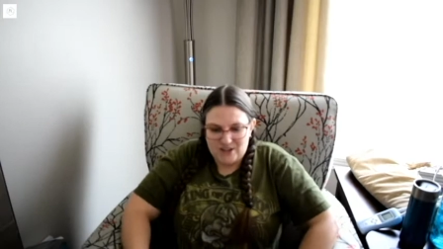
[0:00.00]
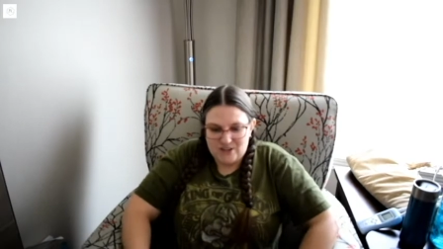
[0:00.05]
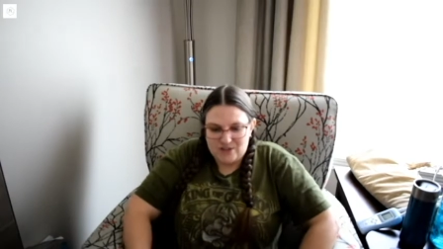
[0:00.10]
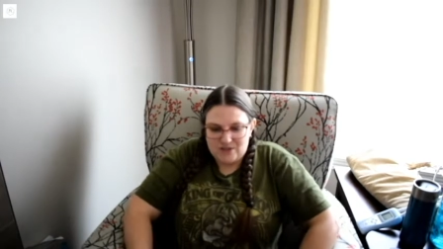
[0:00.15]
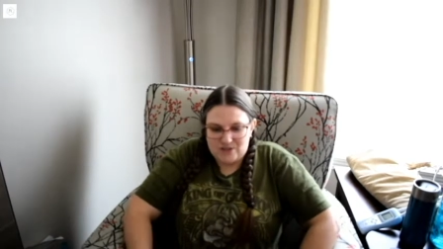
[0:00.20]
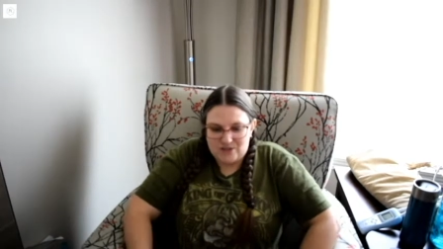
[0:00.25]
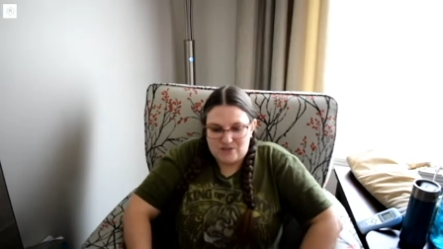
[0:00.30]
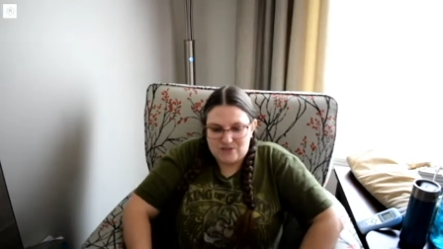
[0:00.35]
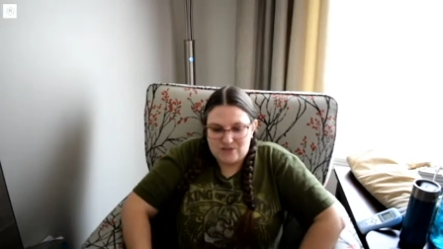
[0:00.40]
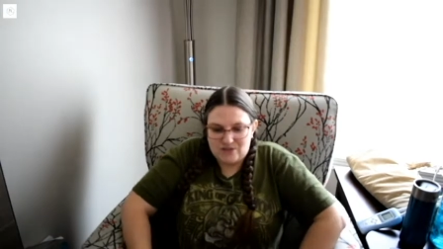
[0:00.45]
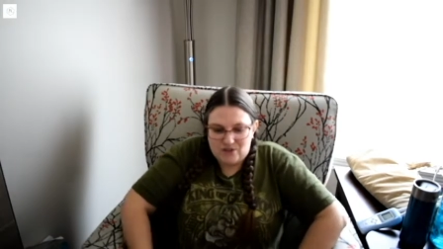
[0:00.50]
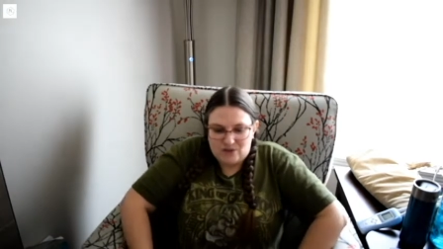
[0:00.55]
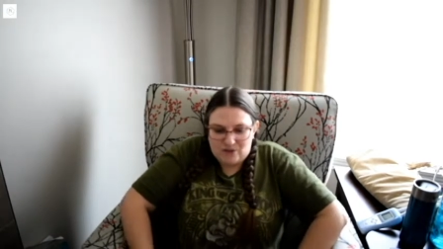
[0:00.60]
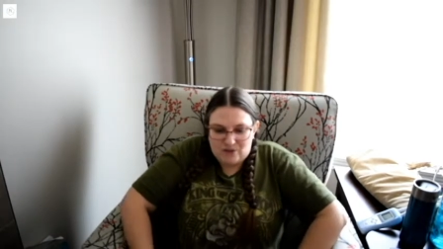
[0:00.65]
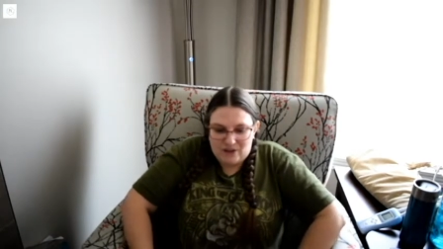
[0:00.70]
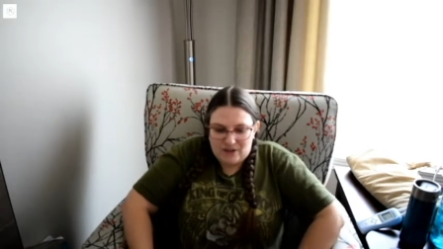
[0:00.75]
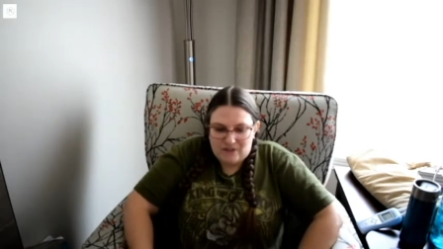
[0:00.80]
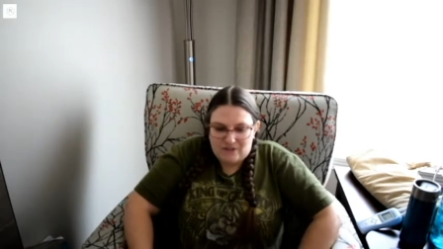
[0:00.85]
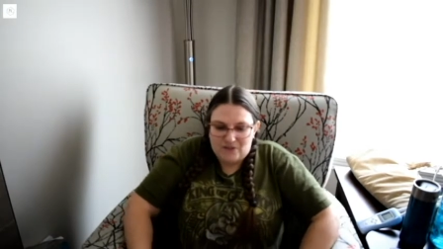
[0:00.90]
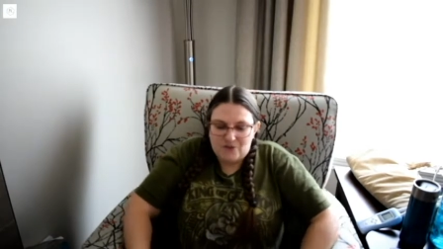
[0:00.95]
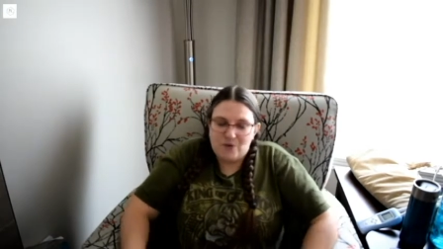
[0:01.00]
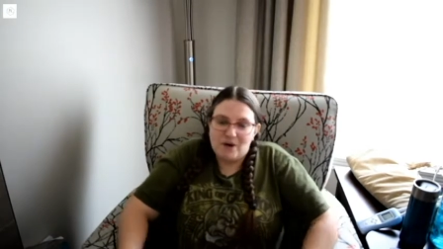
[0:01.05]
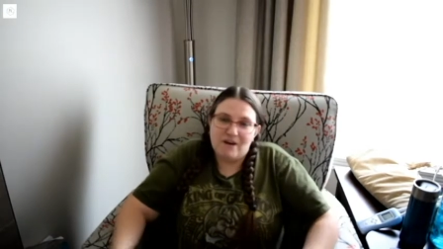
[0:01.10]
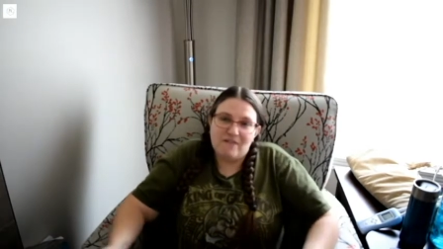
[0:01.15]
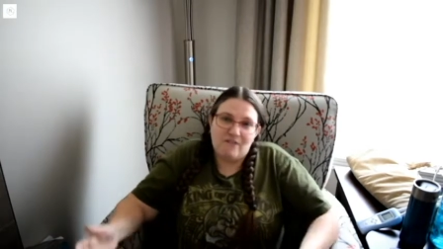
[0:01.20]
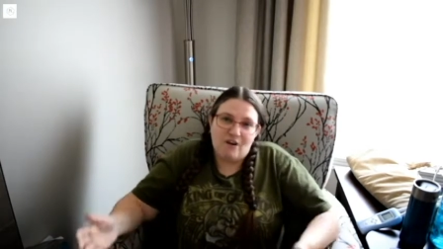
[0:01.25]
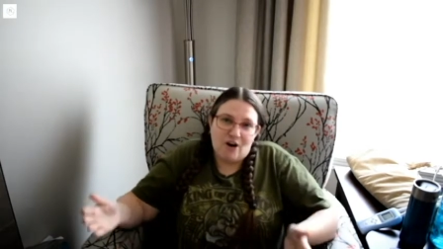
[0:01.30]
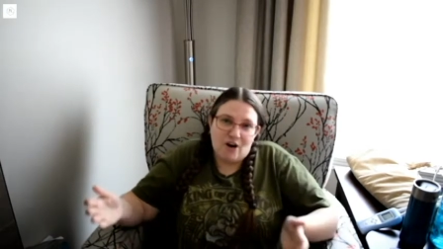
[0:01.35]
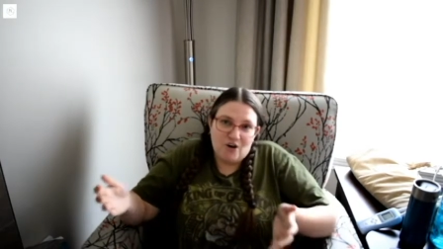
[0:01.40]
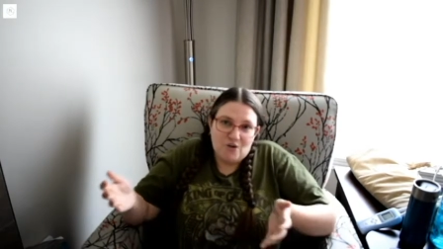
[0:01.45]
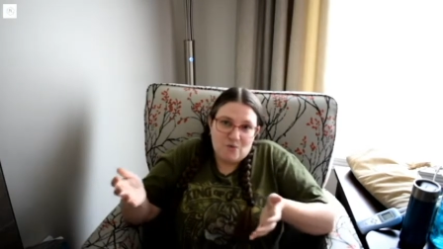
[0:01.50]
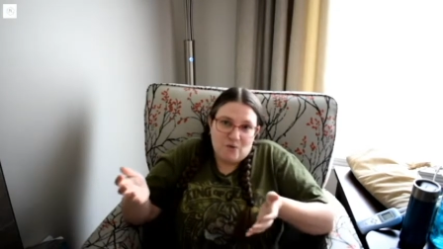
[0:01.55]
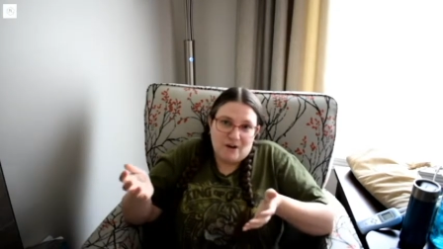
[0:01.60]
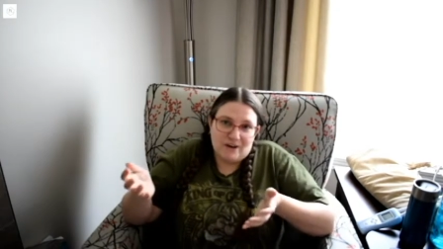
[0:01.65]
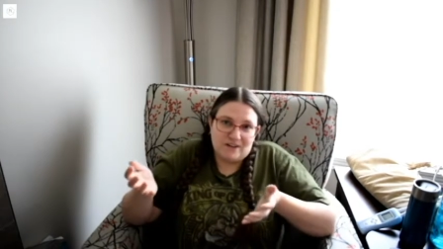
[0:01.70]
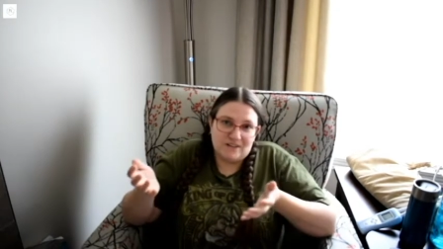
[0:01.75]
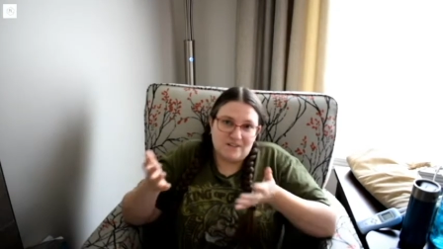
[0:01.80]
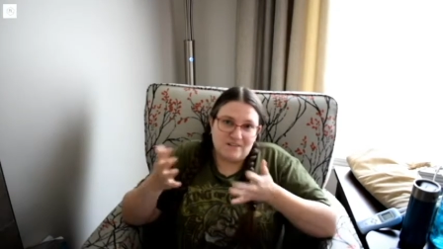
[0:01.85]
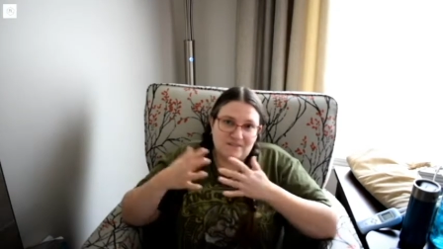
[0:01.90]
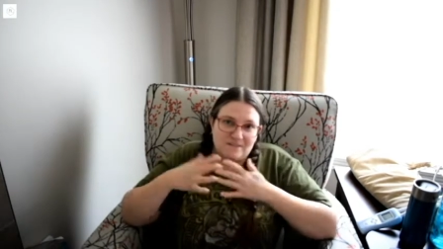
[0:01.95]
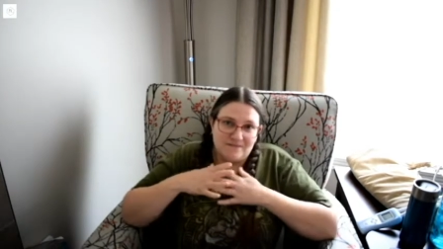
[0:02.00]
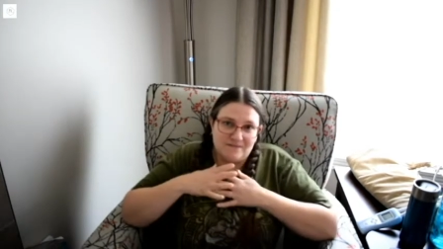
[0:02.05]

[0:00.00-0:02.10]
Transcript: So if you have hard water,